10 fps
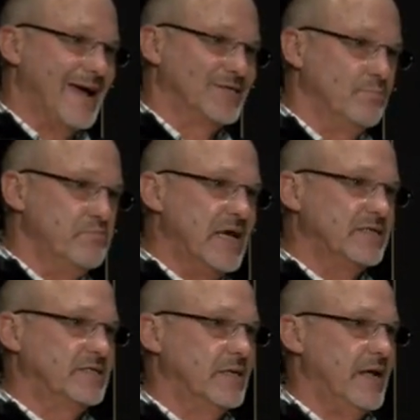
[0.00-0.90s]
as
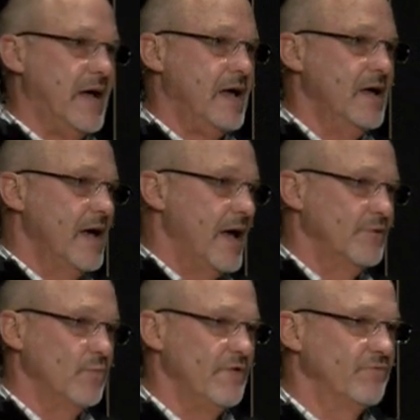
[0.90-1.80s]
men today,
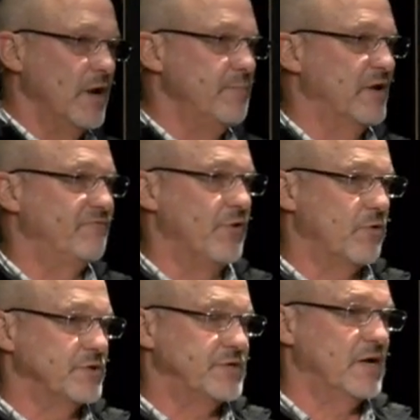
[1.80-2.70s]
and we've really been
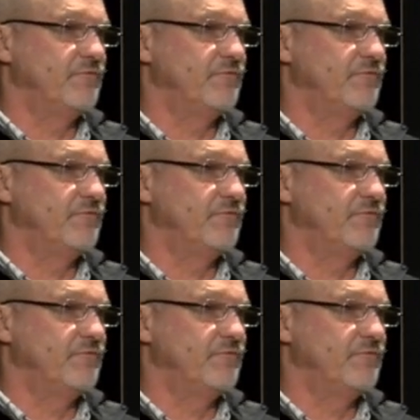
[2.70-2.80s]
focusing.